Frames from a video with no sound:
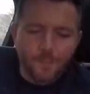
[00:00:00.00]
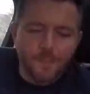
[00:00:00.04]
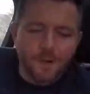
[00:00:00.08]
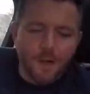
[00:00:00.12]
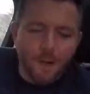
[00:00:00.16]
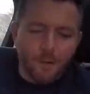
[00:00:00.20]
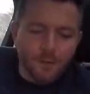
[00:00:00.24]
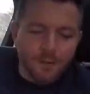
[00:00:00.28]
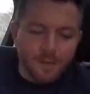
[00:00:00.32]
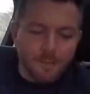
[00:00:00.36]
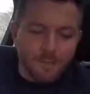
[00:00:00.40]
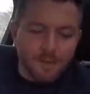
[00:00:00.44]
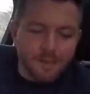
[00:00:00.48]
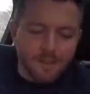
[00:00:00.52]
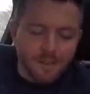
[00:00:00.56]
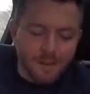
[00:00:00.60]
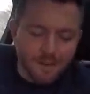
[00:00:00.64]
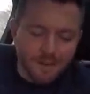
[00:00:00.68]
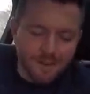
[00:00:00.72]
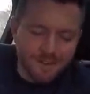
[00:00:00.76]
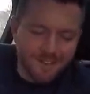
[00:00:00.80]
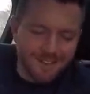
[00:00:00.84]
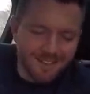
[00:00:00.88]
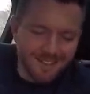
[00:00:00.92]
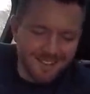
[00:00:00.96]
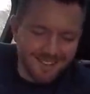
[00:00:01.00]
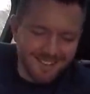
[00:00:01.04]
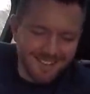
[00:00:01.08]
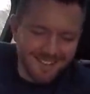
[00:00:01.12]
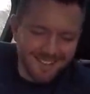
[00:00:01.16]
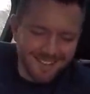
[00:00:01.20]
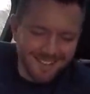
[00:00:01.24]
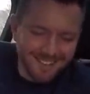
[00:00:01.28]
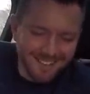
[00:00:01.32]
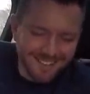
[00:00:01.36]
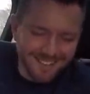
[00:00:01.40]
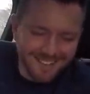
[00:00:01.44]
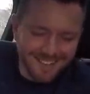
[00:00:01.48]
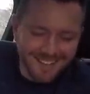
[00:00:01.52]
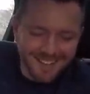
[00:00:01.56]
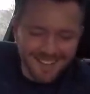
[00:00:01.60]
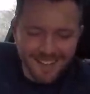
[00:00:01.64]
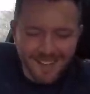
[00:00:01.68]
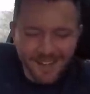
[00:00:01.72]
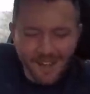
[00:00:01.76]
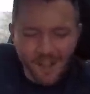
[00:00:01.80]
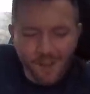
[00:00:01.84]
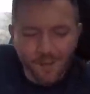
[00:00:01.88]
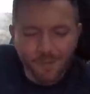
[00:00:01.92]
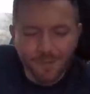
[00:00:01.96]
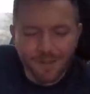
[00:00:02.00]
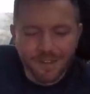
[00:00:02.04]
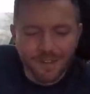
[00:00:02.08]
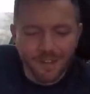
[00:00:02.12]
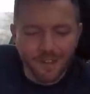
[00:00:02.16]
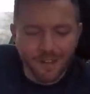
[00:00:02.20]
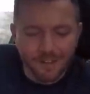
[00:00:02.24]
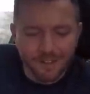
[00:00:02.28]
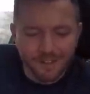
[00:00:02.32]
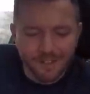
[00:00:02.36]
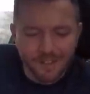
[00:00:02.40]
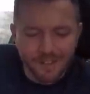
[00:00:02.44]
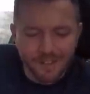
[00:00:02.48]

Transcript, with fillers: Only because, only because